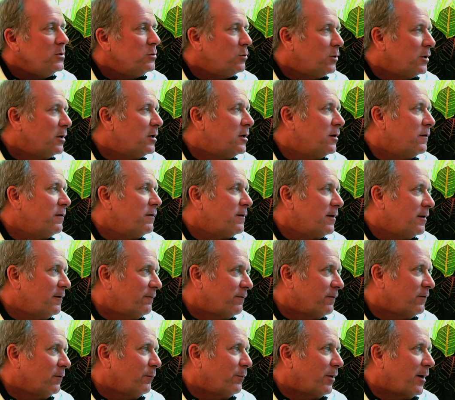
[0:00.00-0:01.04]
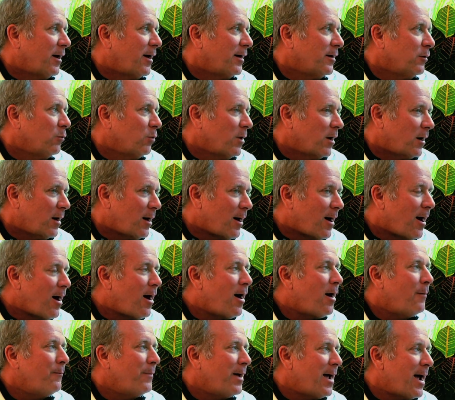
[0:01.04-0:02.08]
doing a good thing for the body. We're
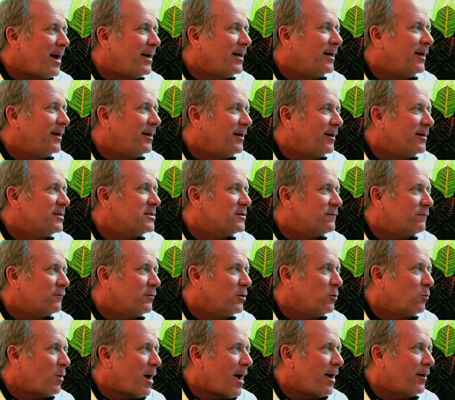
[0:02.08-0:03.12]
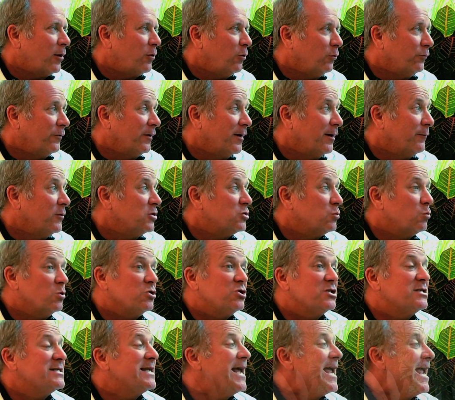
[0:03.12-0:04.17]
combating against free radical damage,
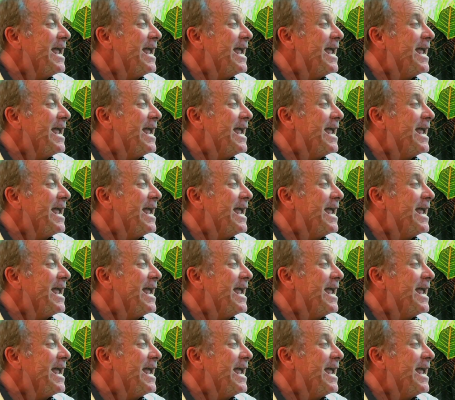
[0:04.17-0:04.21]
which is